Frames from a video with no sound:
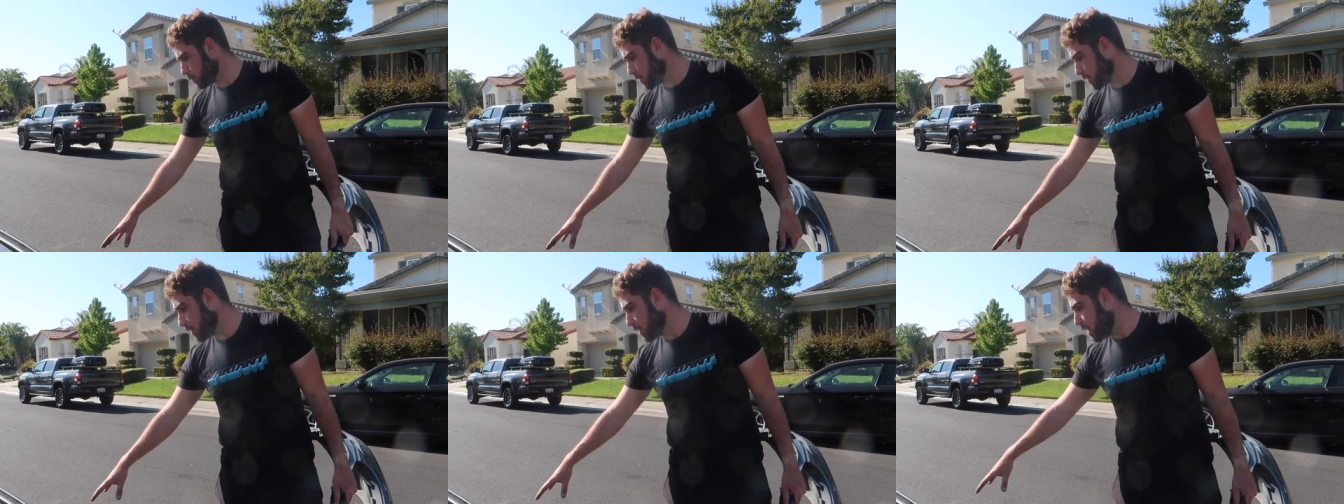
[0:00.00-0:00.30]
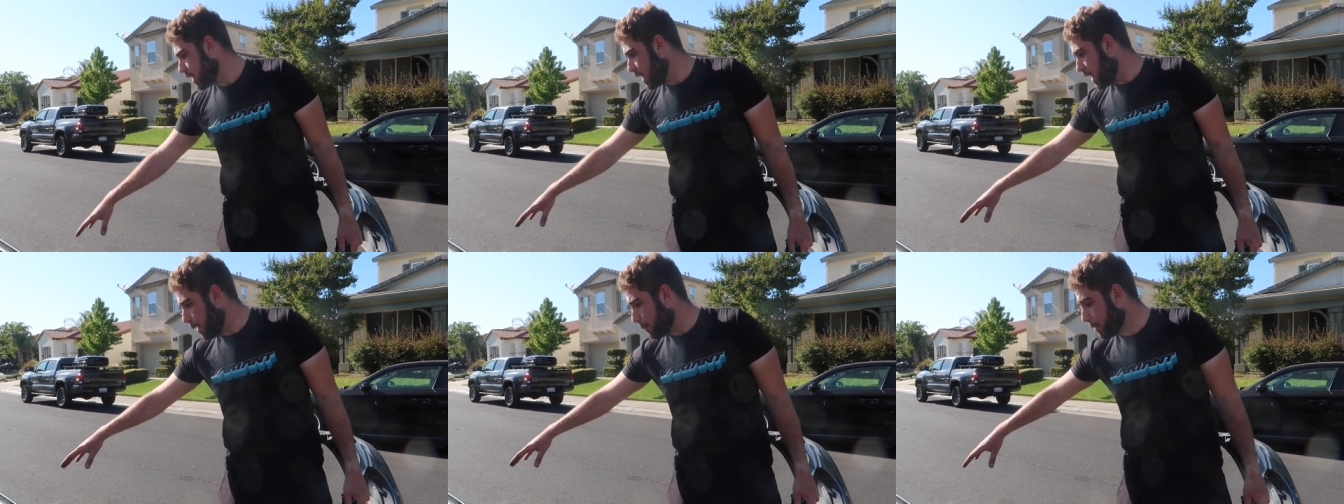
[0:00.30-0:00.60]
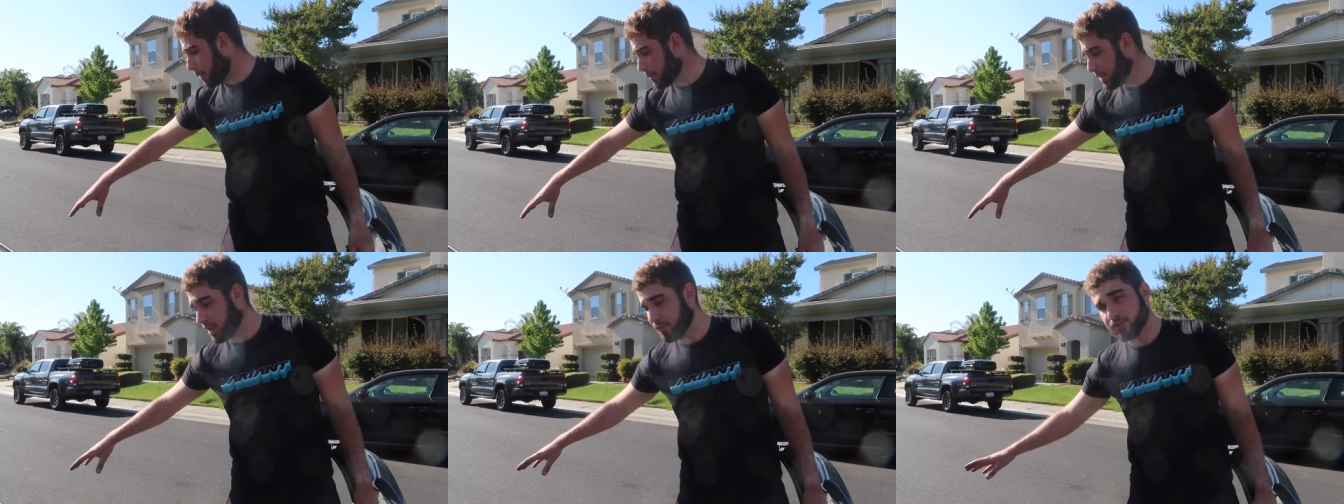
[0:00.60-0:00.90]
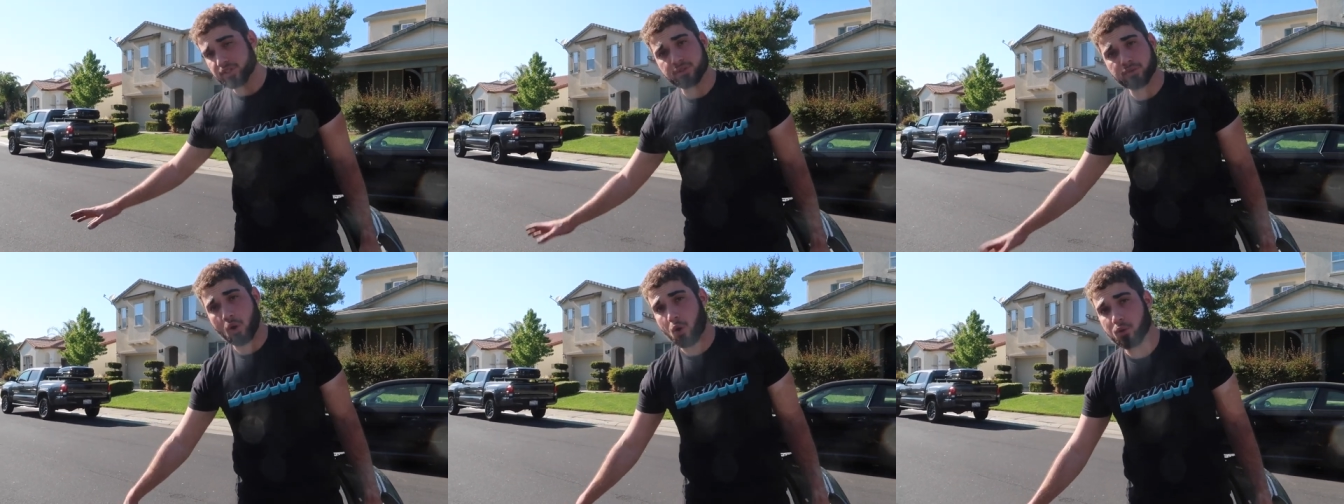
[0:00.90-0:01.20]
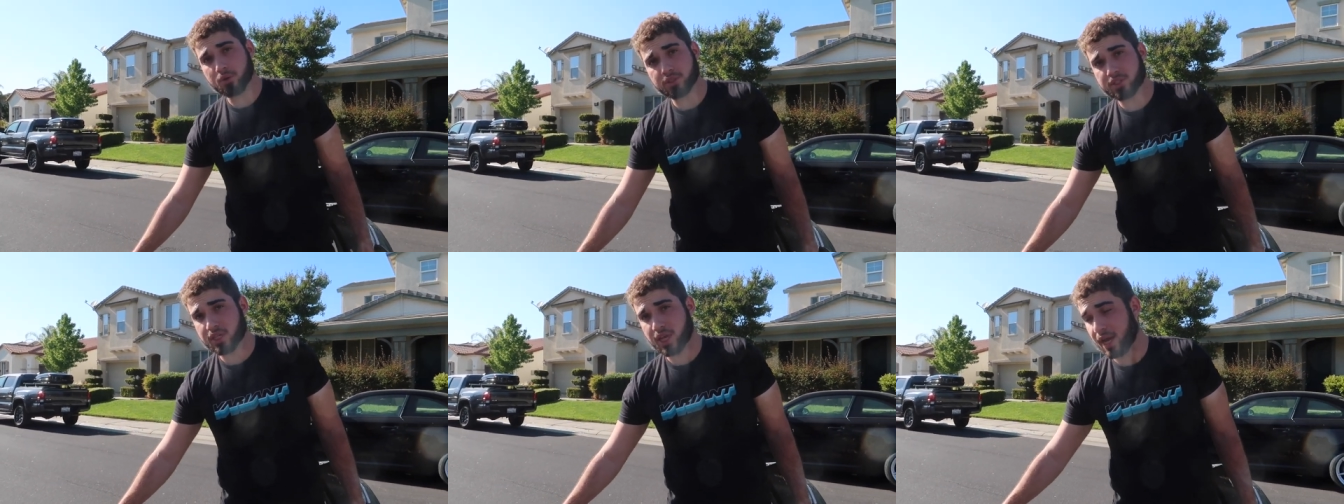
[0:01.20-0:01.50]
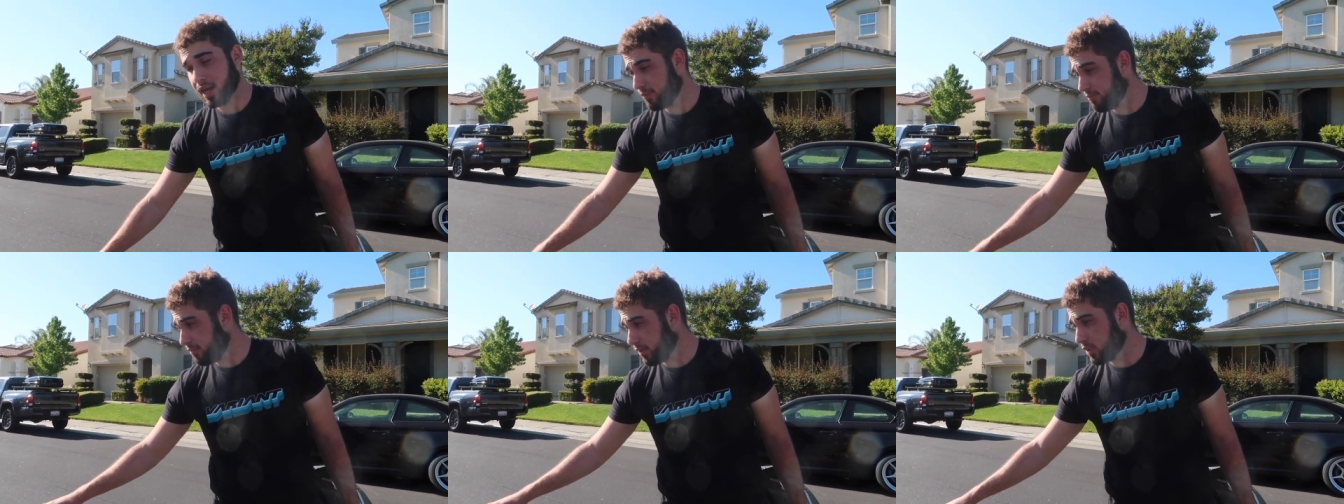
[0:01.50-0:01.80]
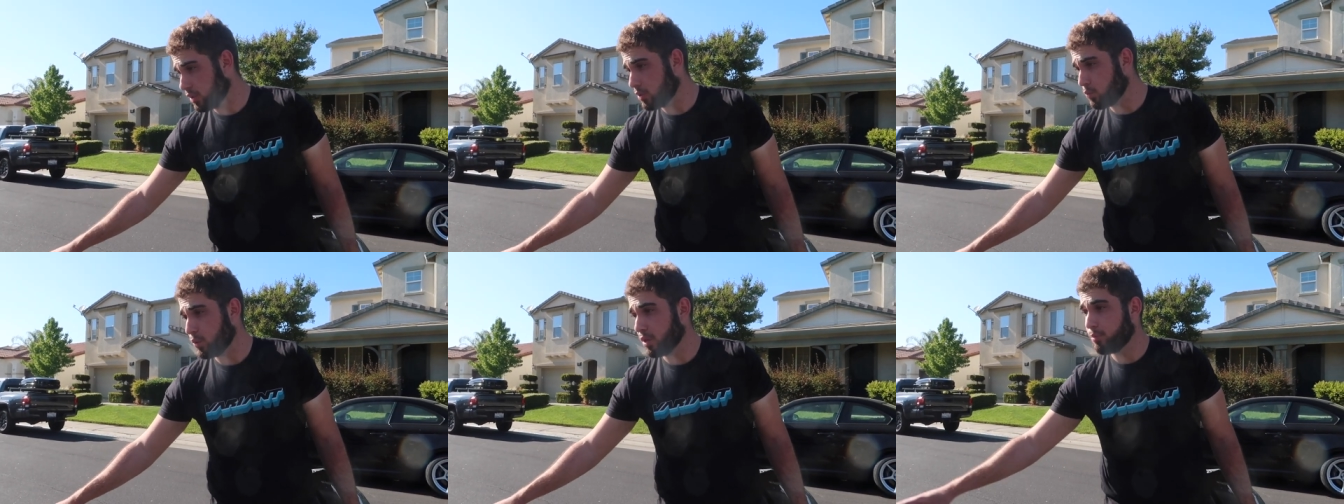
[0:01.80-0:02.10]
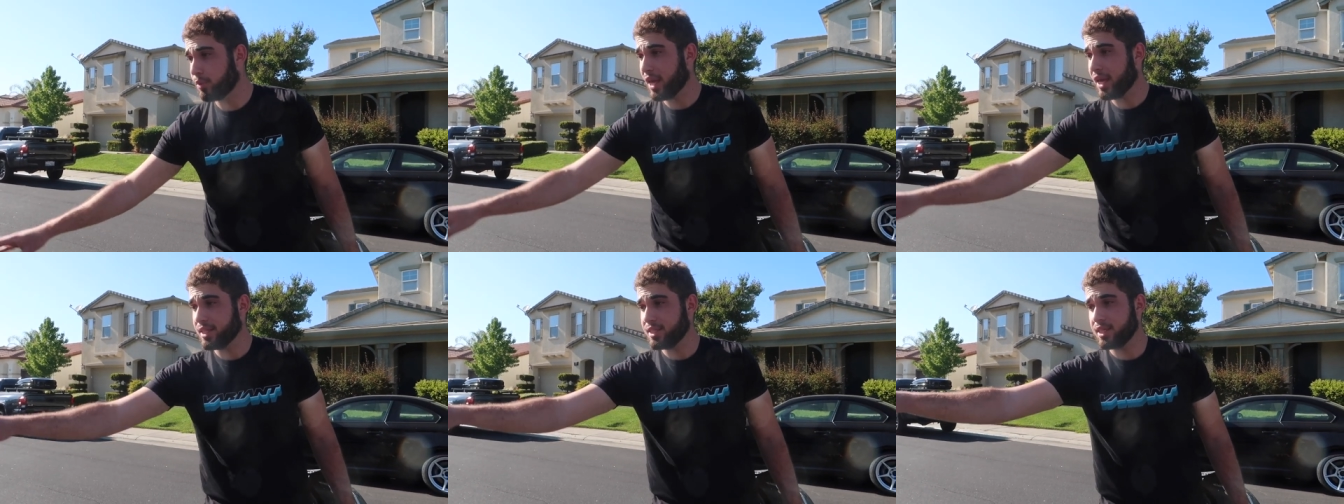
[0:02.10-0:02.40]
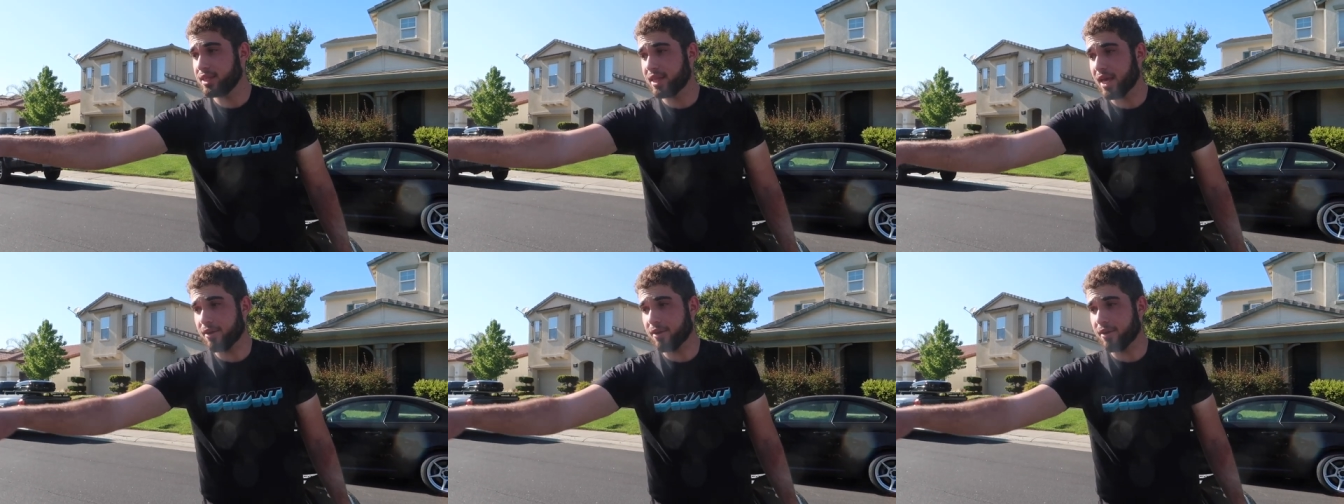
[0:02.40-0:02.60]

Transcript: good. I'm probably gonna have this whole side fender repainted,